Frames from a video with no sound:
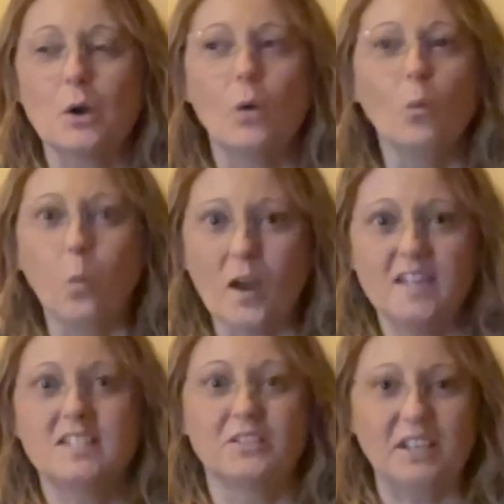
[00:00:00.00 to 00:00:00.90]

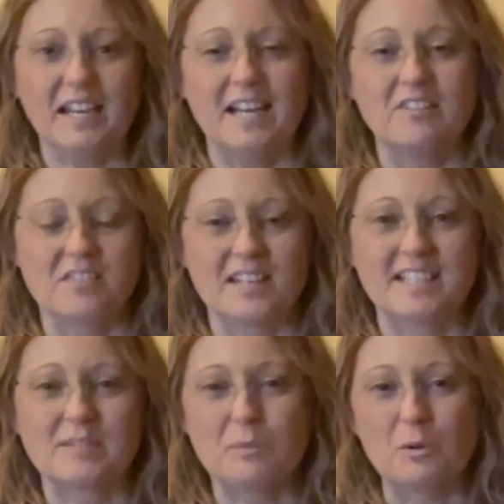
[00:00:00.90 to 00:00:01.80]
wait till you hear
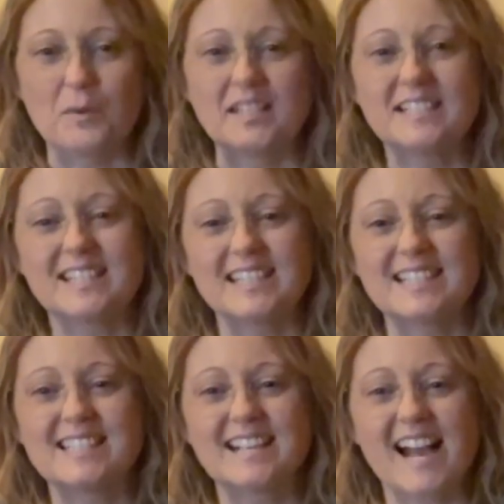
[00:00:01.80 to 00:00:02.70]
this moment,
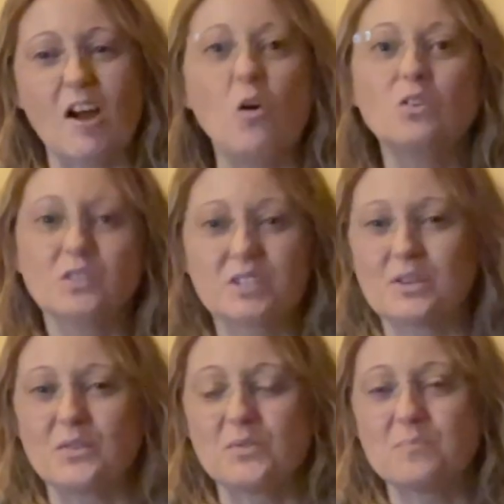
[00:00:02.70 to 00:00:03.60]
this
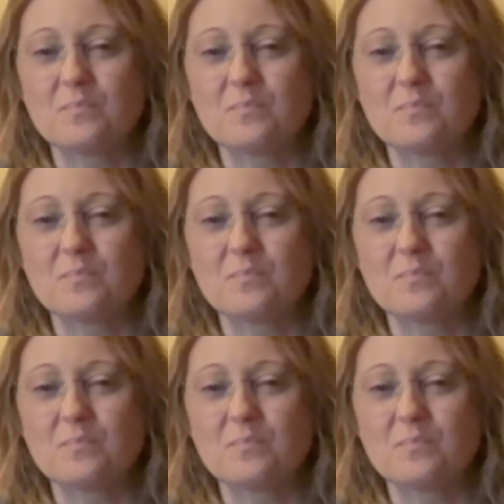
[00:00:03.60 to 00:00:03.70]
also.